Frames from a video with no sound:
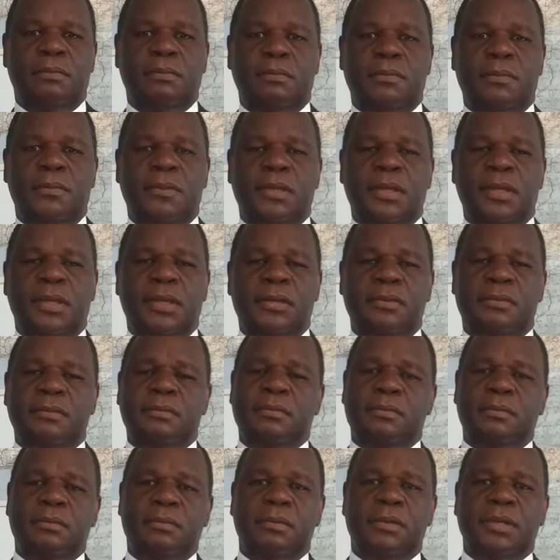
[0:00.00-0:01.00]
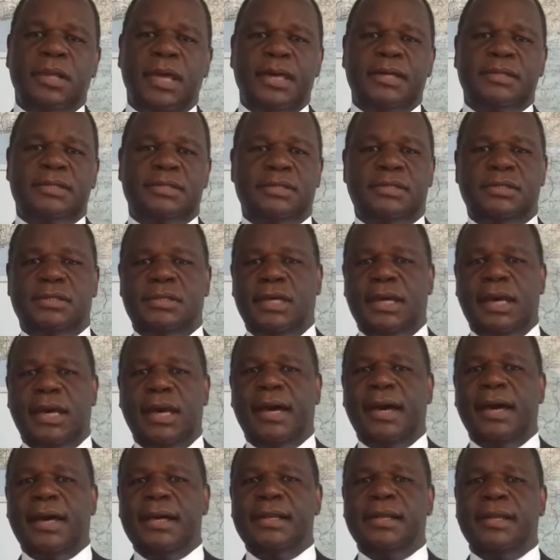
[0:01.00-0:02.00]
The last
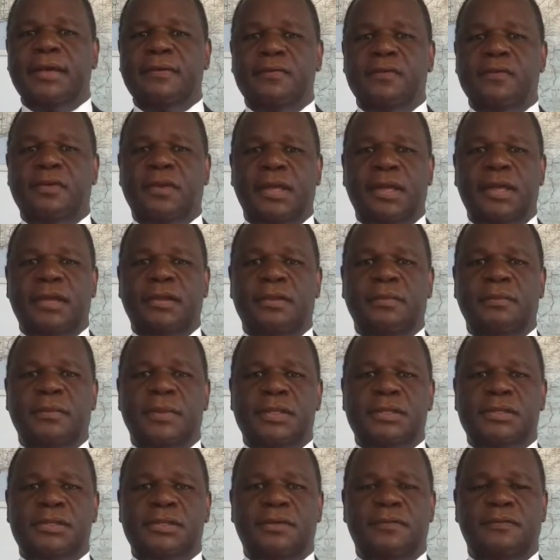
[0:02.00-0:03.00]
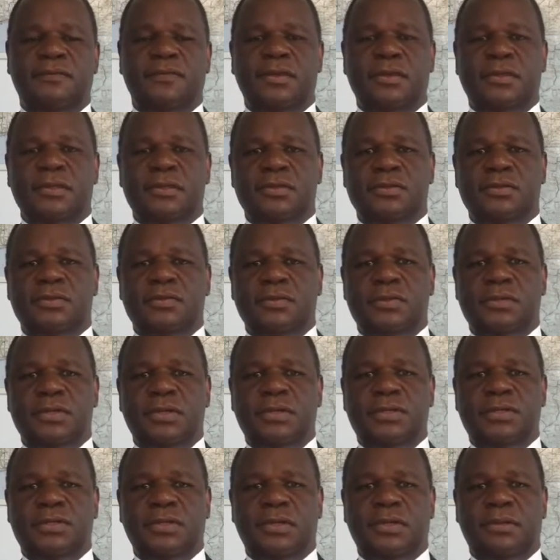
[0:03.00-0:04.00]
high-level element of the
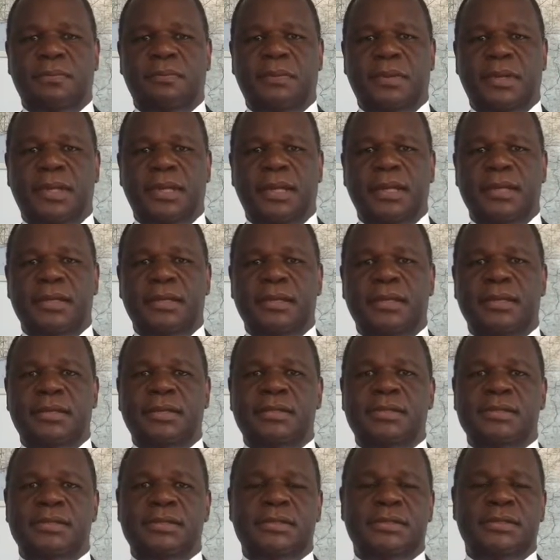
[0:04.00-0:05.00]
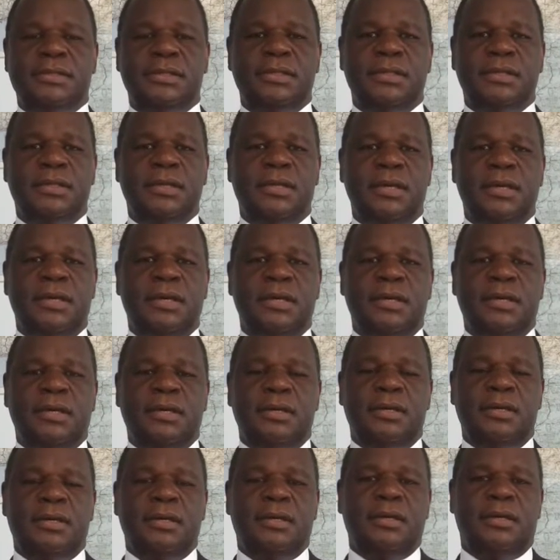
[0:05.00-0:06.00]
strategic plan is
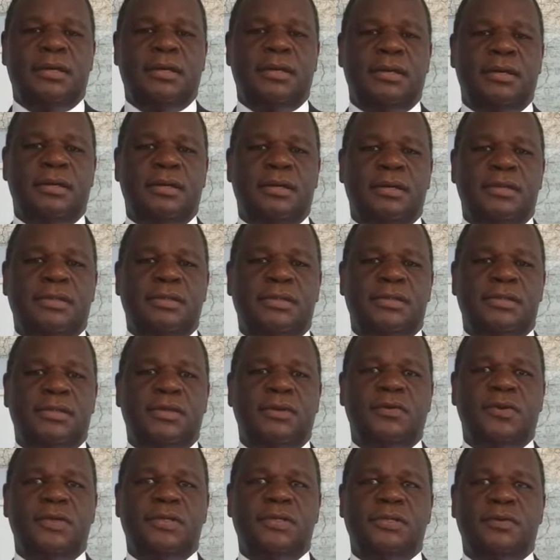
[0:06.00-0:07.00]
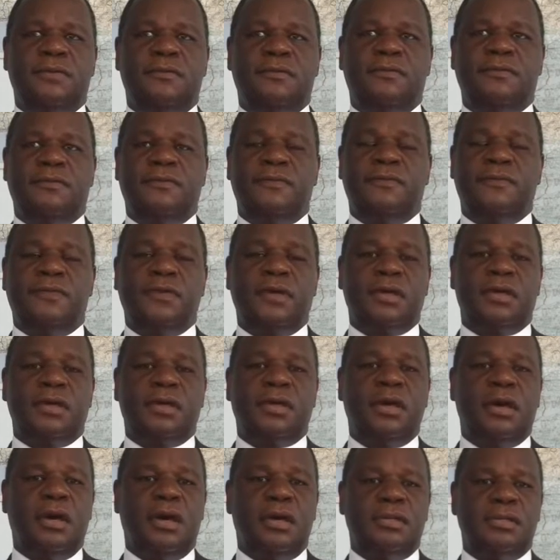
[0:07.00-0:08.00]
a series of
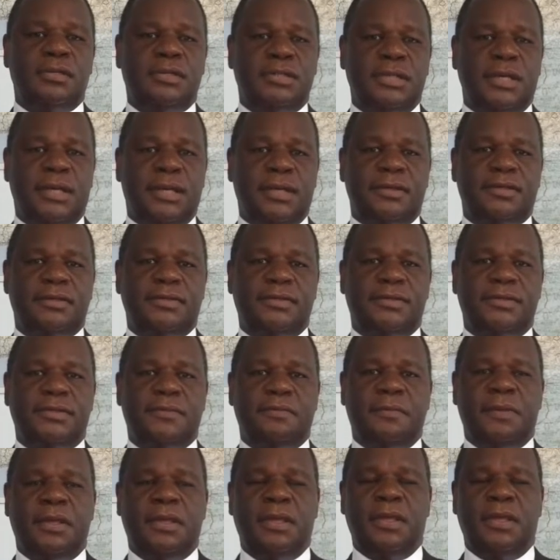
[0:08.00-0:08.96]
contexts.